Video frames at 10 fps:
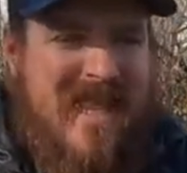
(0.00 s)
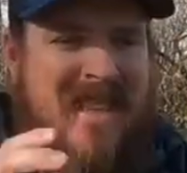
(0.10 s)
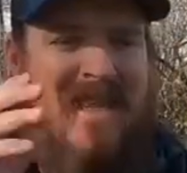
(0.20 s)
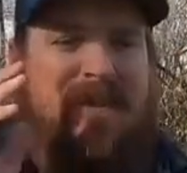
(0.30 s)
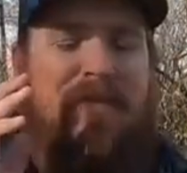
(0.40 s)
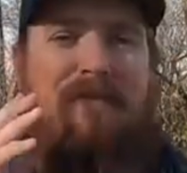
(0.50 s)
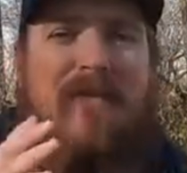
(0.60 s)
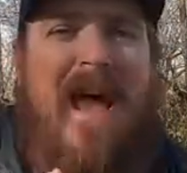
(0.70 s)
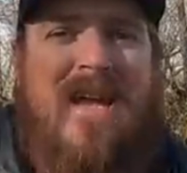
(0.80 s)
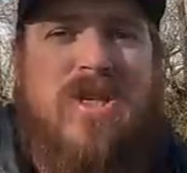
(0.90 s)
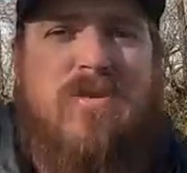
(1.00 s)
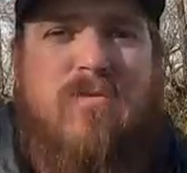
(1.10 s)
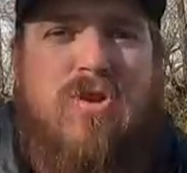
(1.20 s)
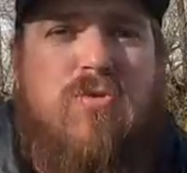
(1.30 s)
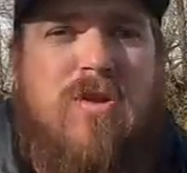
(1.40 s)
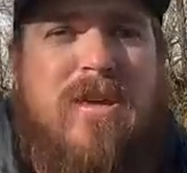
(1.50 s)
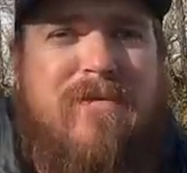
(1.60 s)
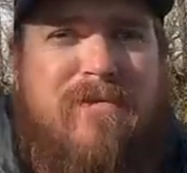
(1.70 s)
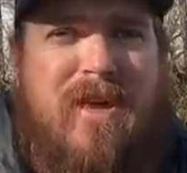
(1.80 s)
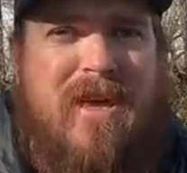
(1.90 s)
that the vast majority of
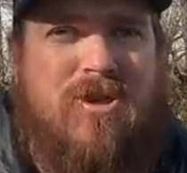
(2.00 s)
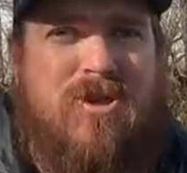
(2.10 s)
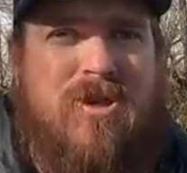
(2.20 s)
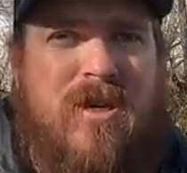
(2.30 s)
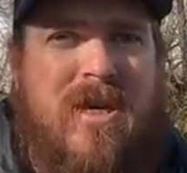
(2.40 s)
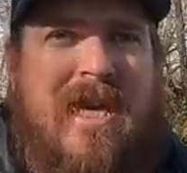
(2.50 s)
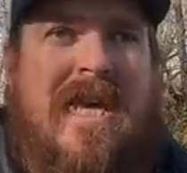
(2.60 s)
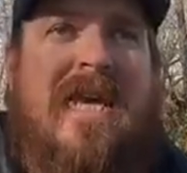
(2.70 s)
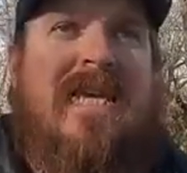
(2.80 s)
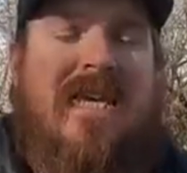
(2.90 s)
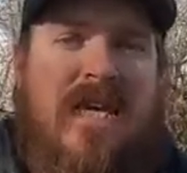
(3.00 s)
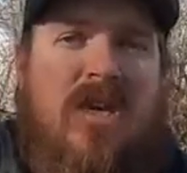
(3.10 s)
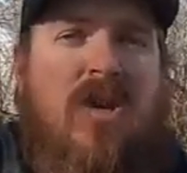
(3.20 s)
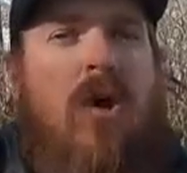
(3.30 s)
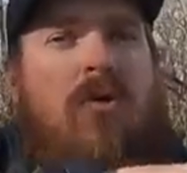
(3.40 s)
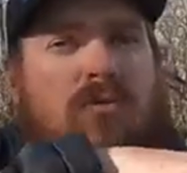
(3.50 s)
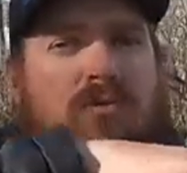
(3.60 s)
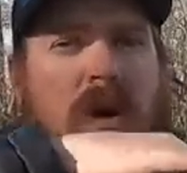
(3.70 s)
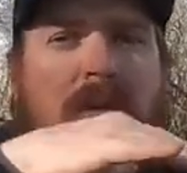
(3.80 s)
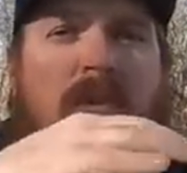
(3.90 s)
fish eat
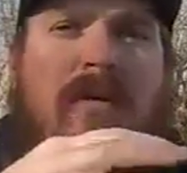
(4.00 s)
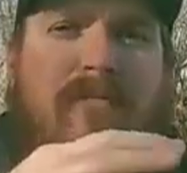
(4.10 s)
right when a